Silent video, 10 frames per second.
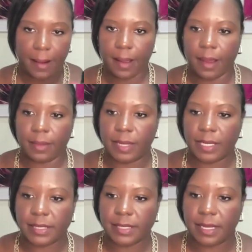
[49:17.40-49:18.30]

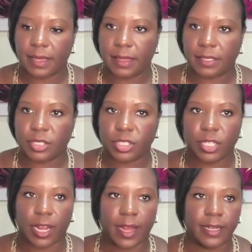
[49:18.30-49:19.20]
comments in the
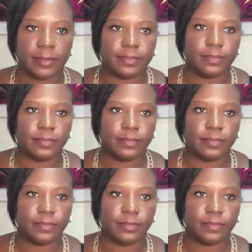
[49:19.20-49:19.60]
chat